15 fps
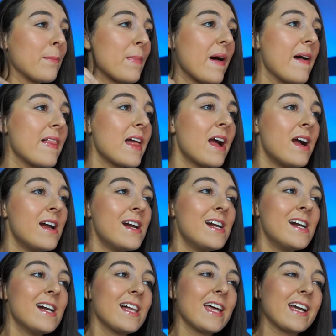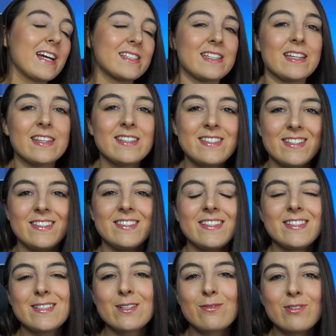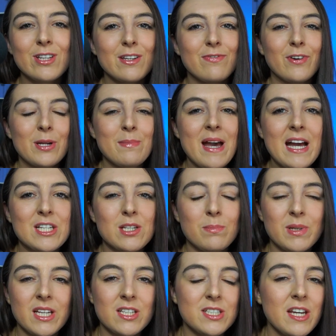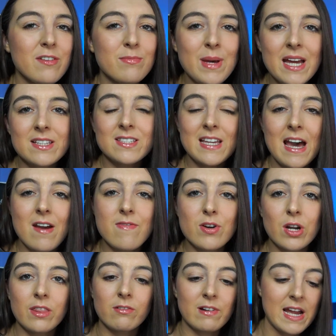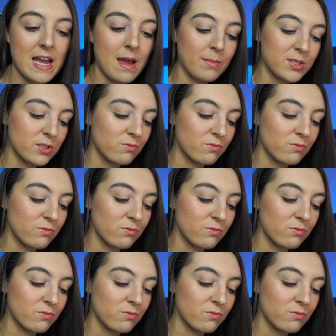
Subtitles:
But like I said, this is a really fun matchup because you have Matt Stafford on the Rams.